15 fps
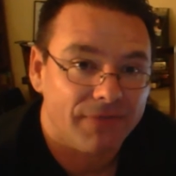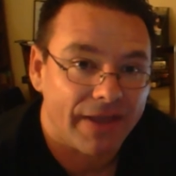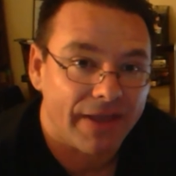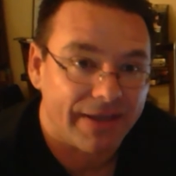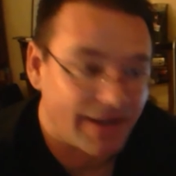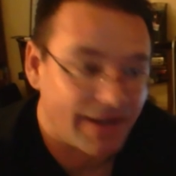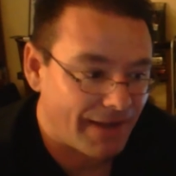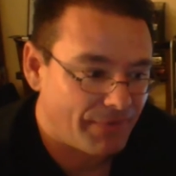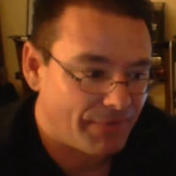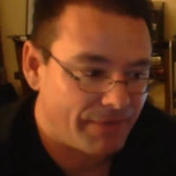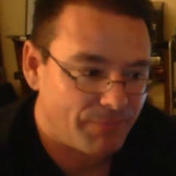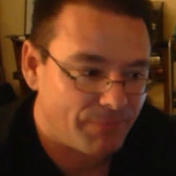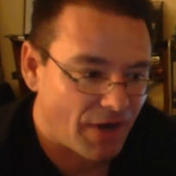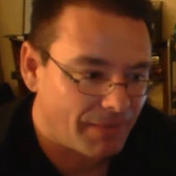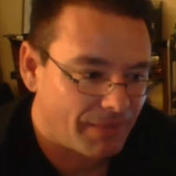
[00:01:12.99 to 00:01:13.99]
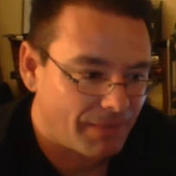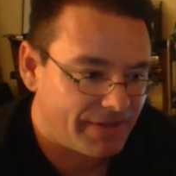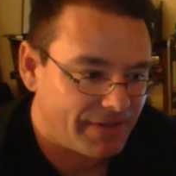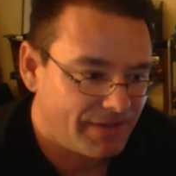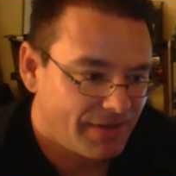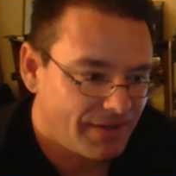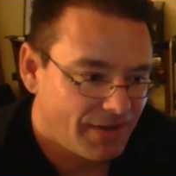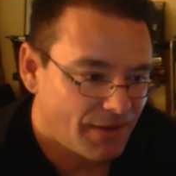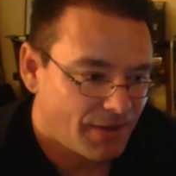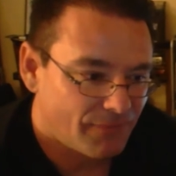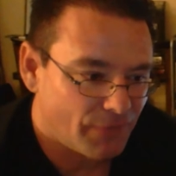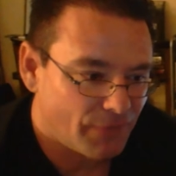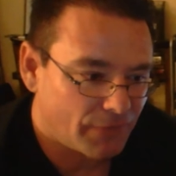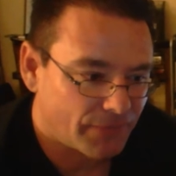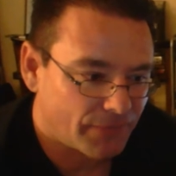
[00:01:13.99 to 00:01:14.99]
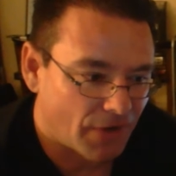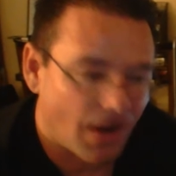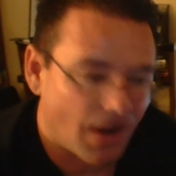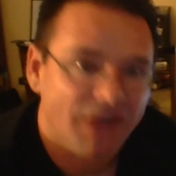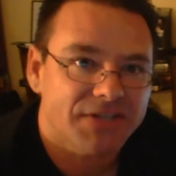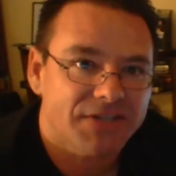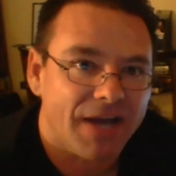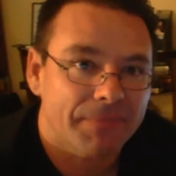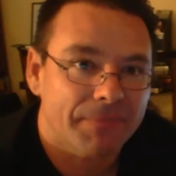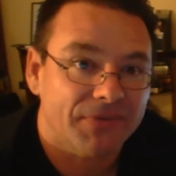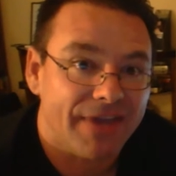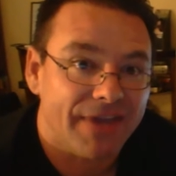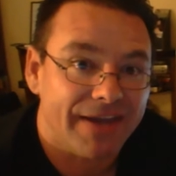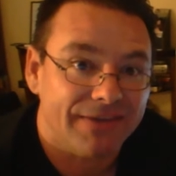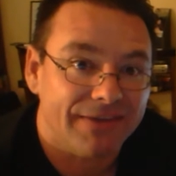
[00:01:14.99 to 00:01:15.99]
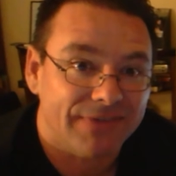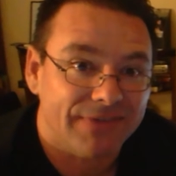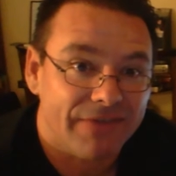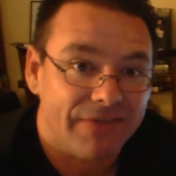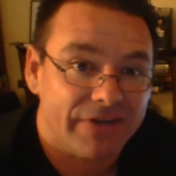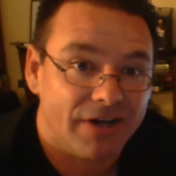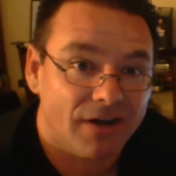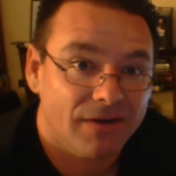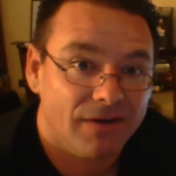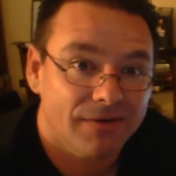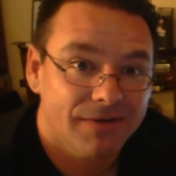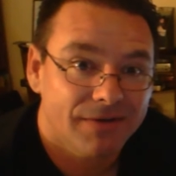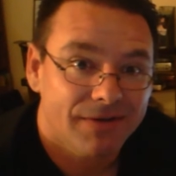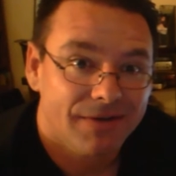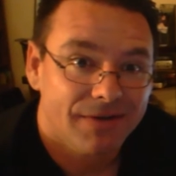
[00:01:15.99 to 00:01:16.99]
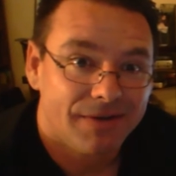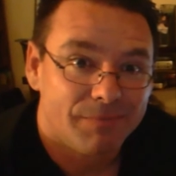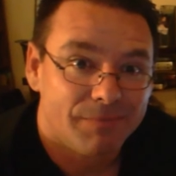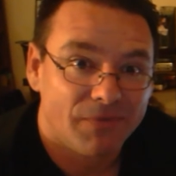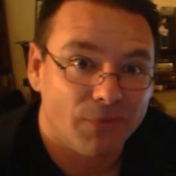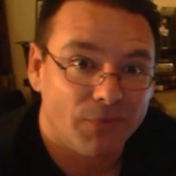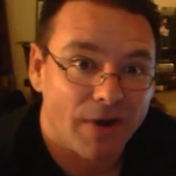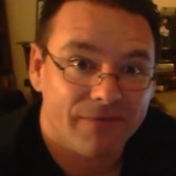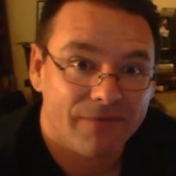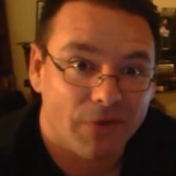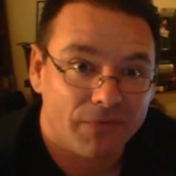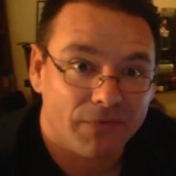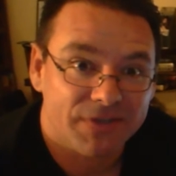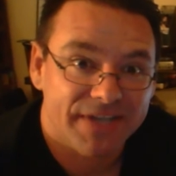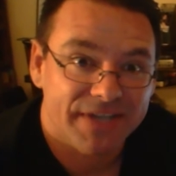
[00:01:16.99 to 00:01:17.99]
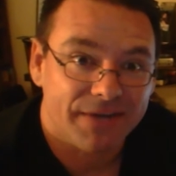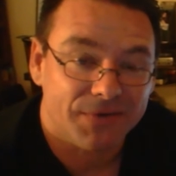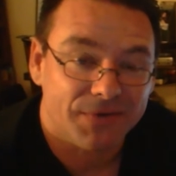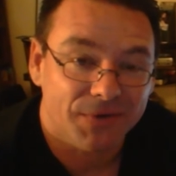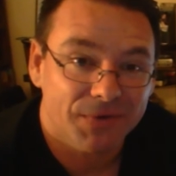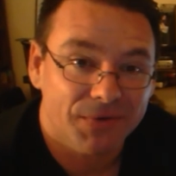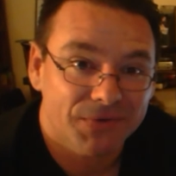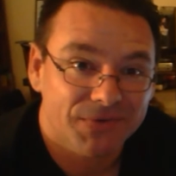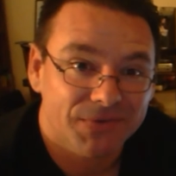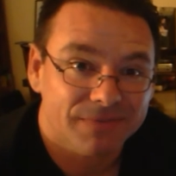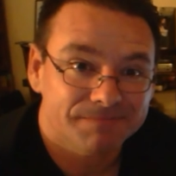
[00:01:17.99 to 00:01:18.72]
Like, I would probably vote for Autopsy87 here before I'd vote for Ted Cruz.